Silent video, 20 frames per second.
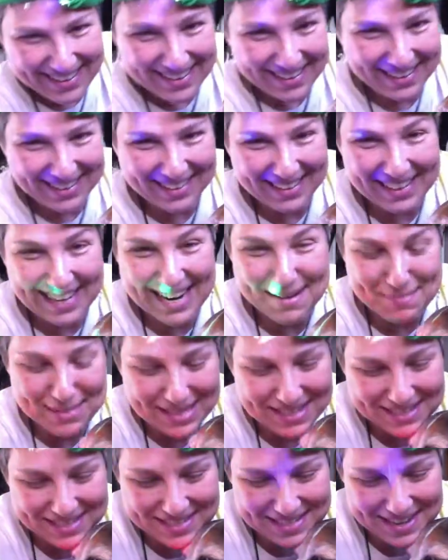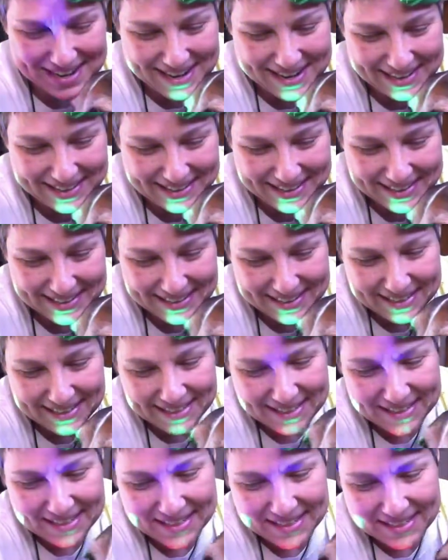Calamity Jake.
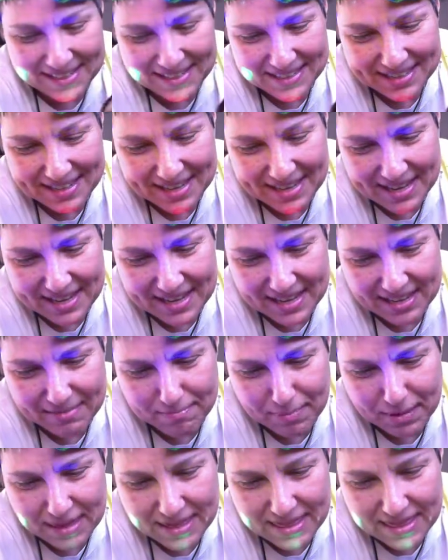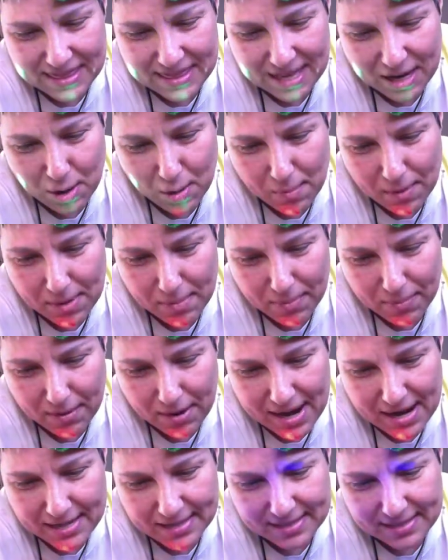Okay, by Thelma
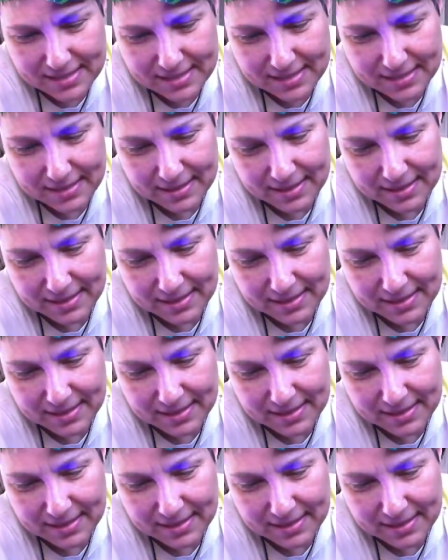Press.